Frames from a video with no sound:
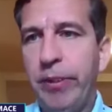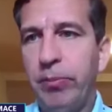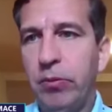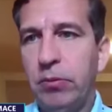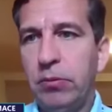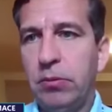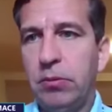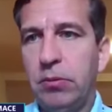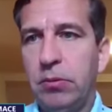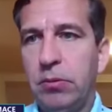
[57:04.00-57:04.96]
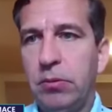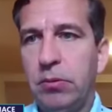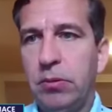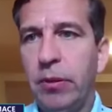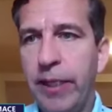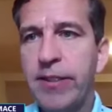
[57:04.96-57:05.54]
people.
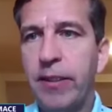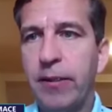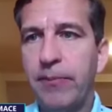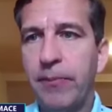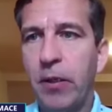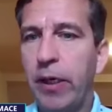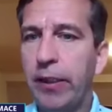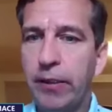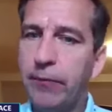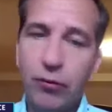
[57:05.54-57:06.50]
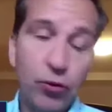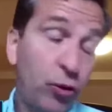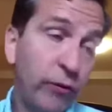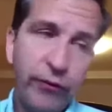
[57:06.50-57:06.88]
Honestly, I for sure.